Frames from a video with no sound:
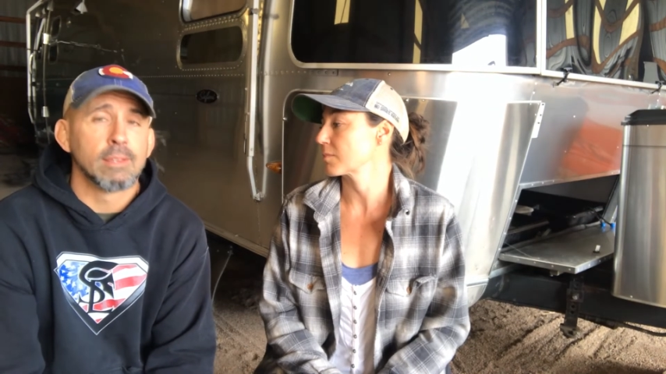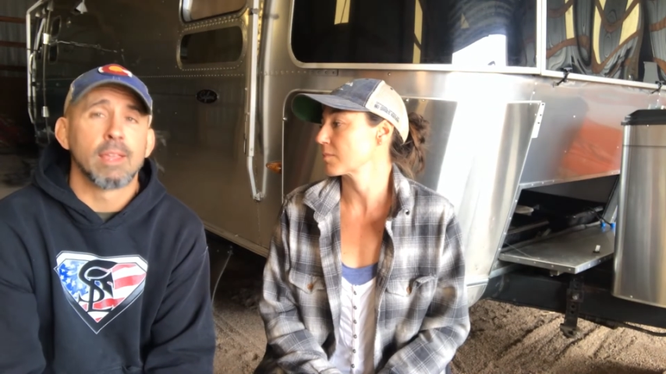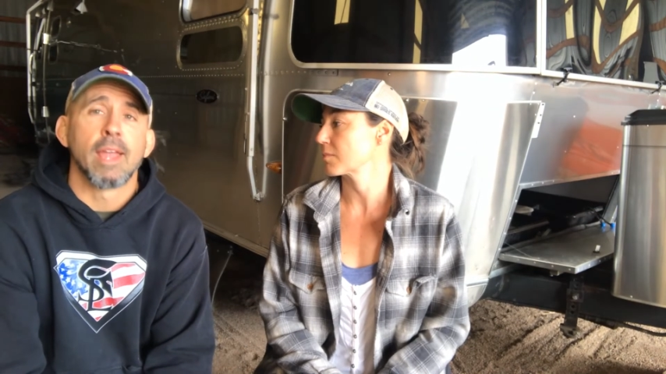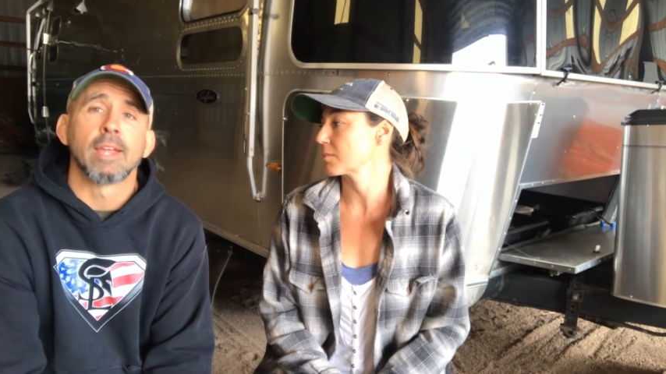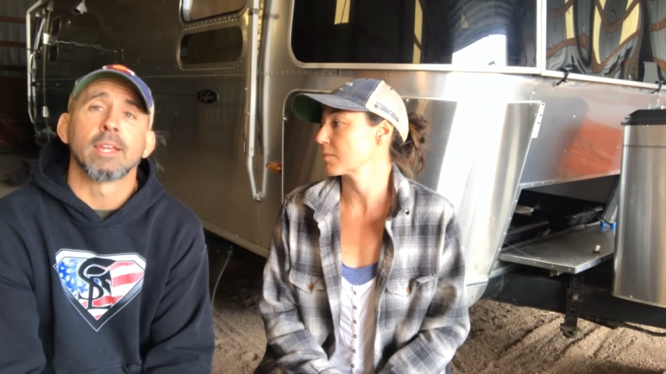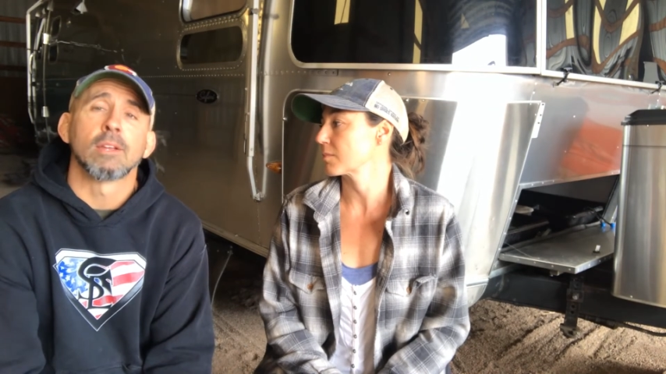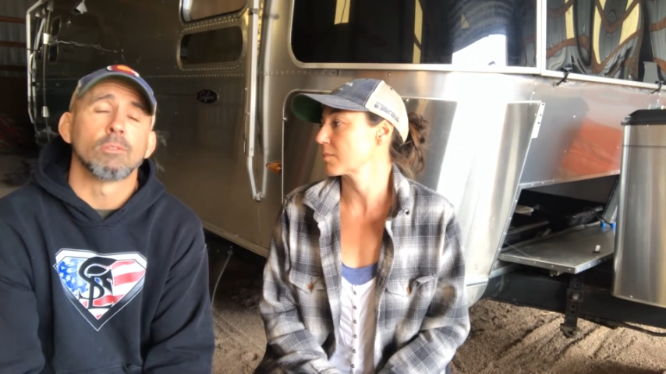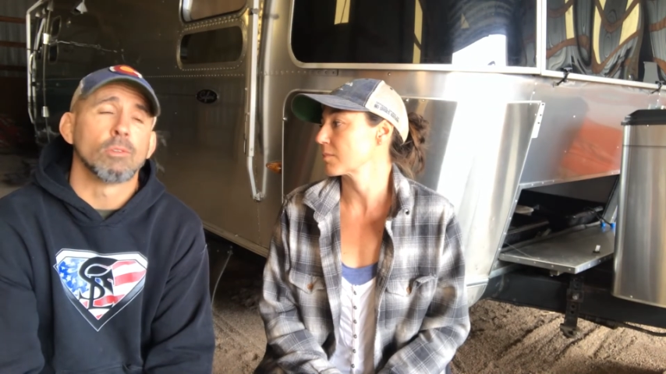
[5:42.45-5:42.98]

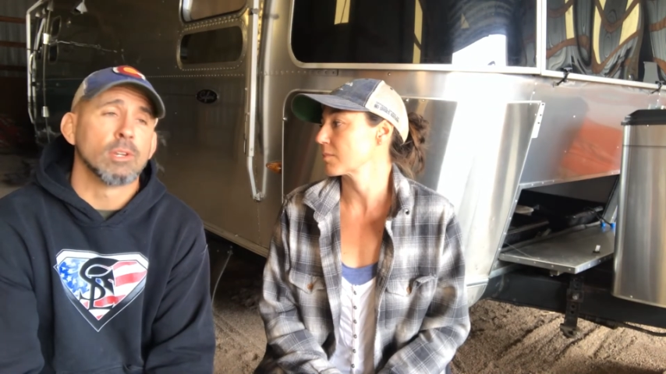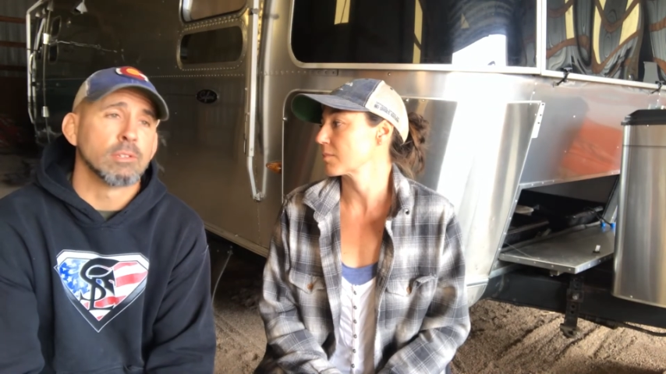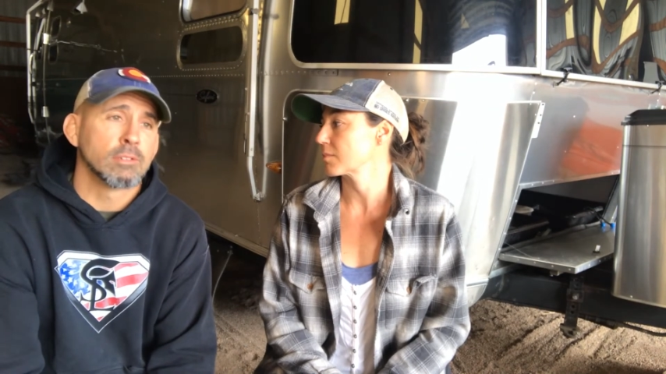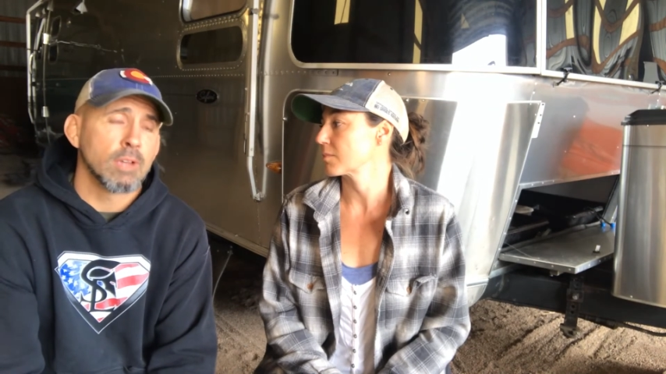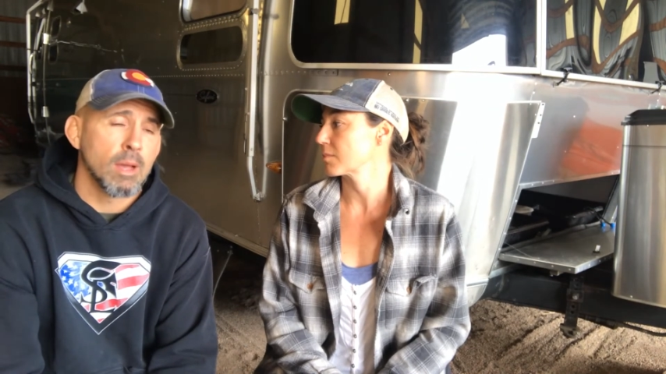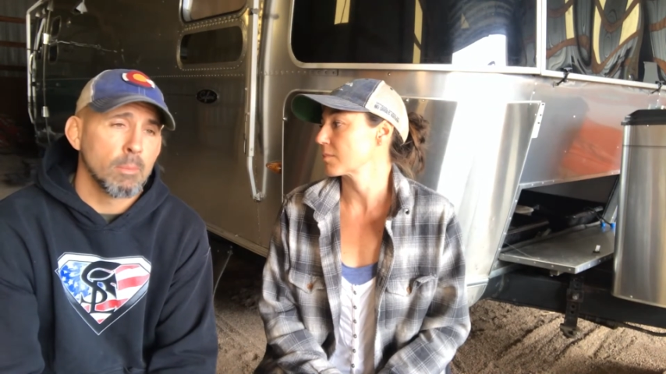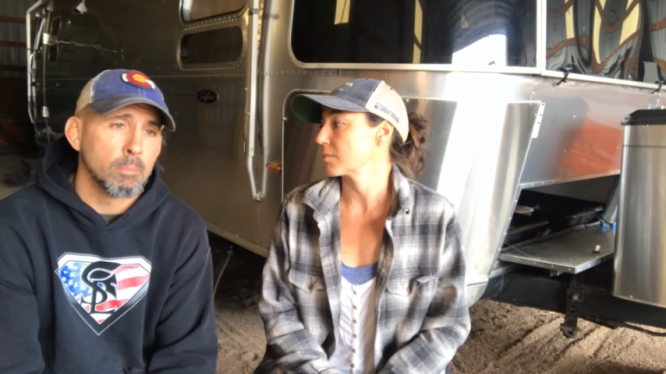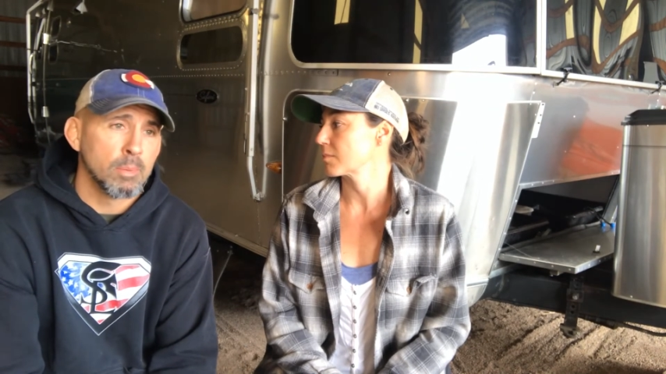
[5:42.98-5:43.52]
taking
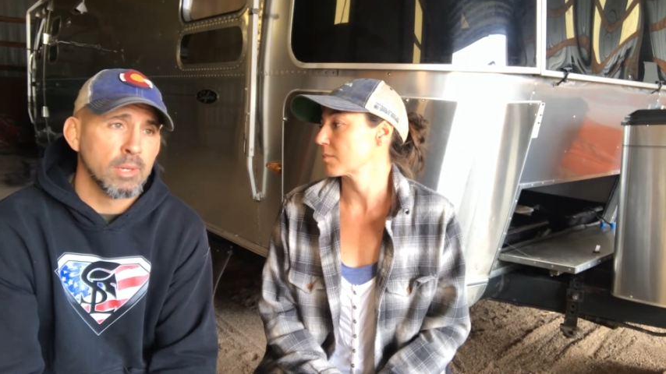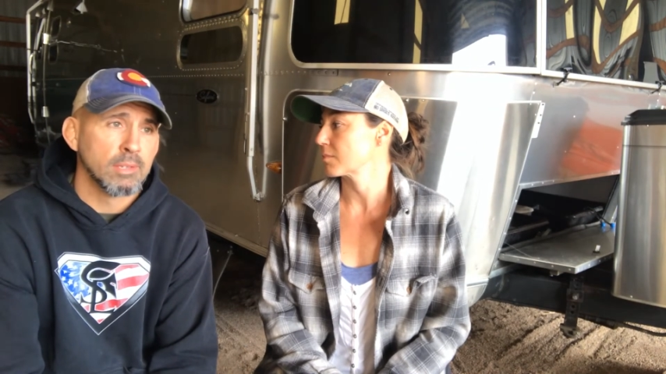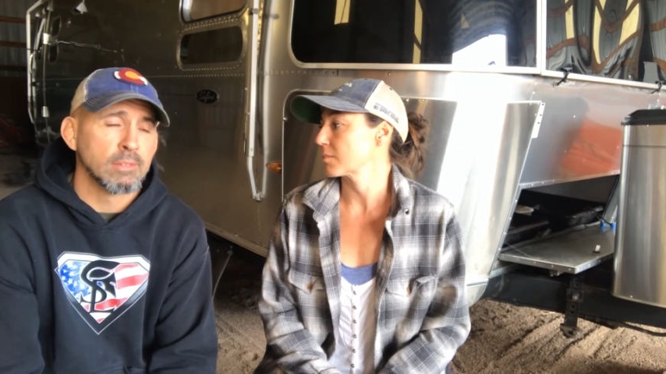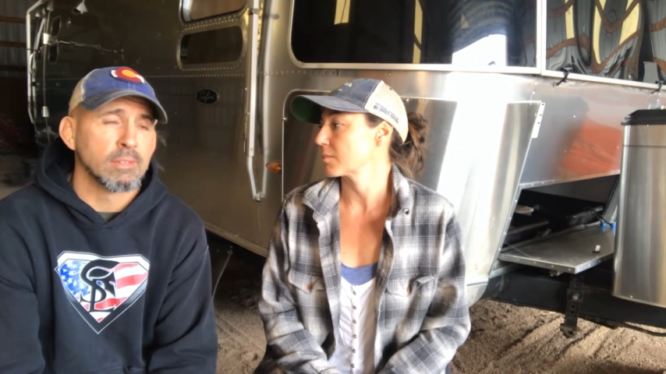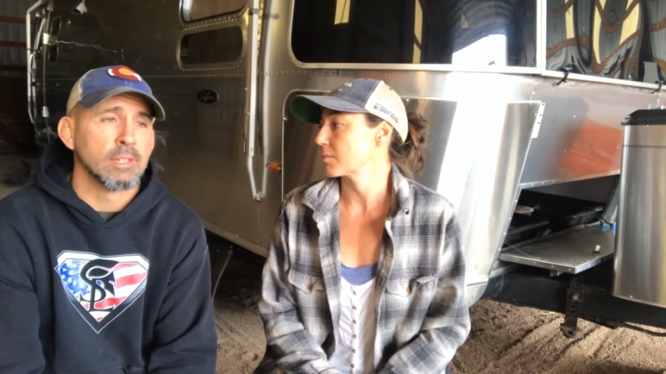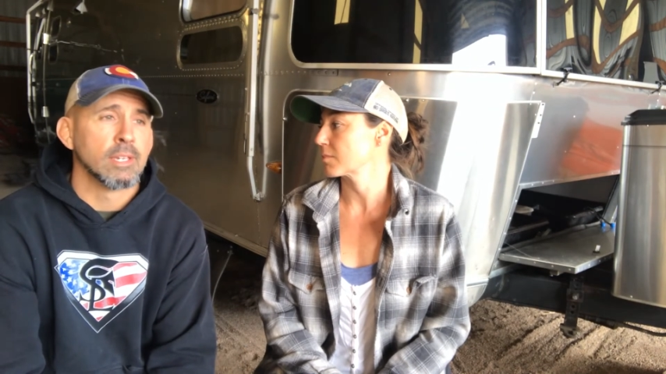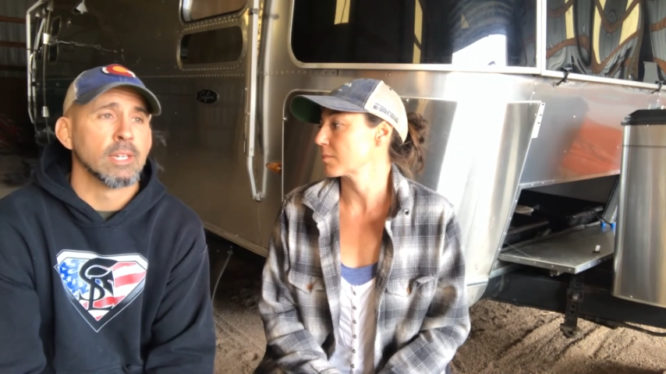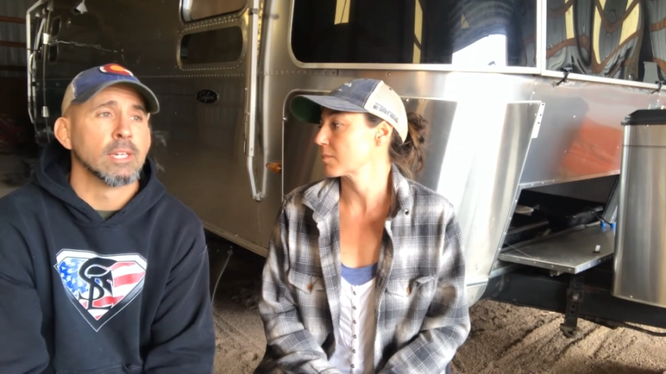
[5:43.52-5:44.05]
risk on
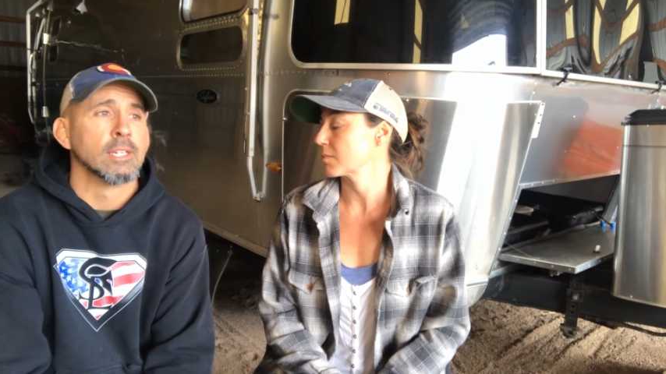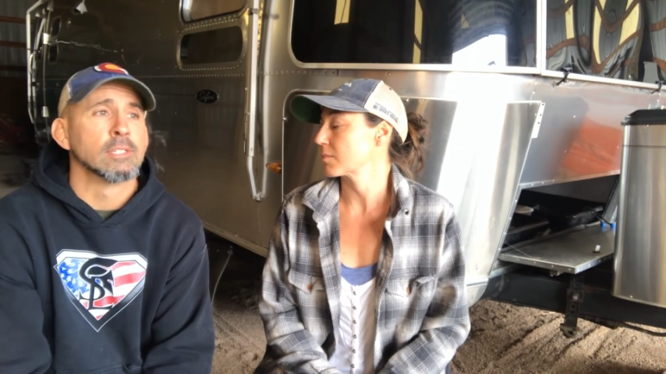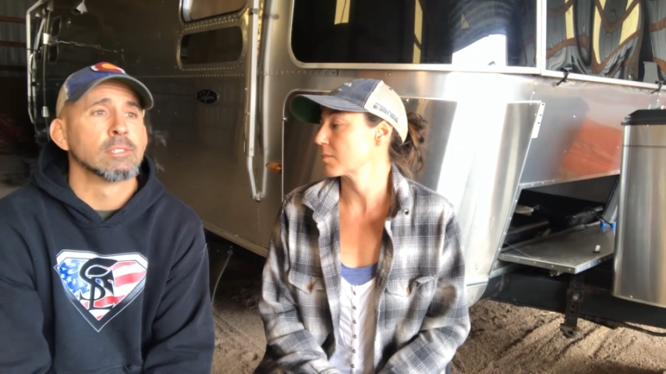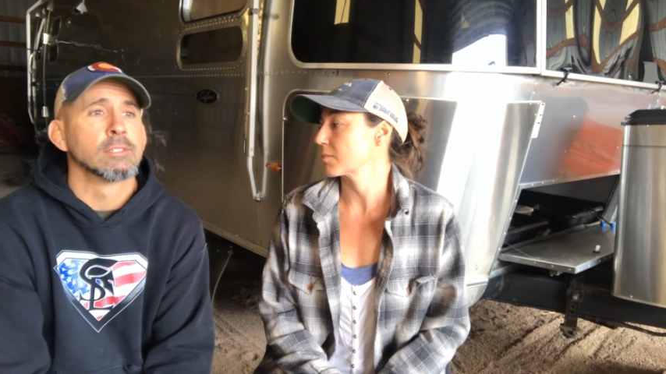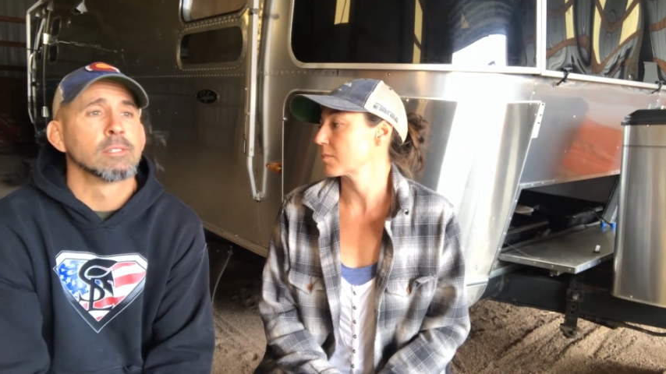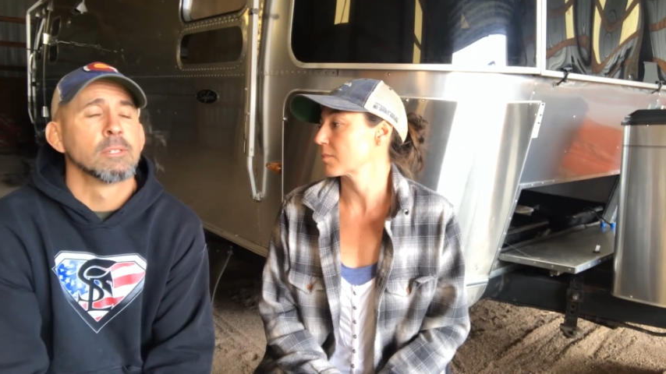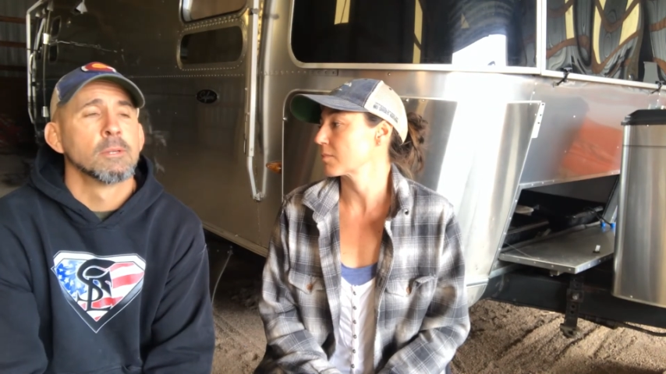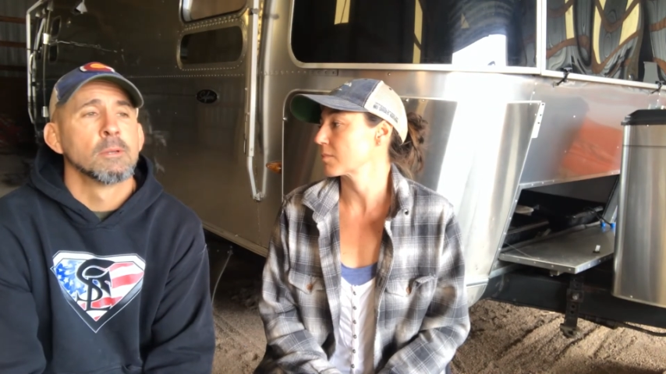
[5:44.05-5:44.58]

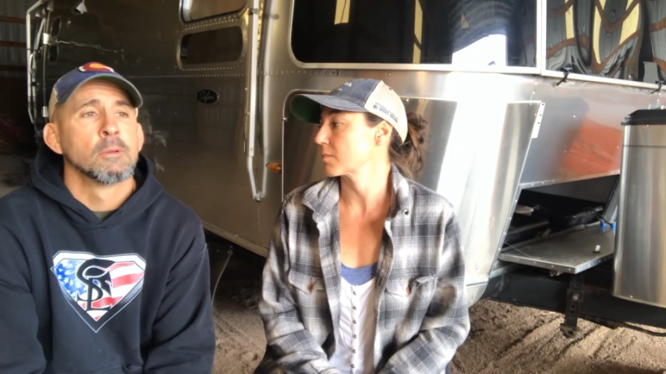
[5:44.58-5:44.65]
business,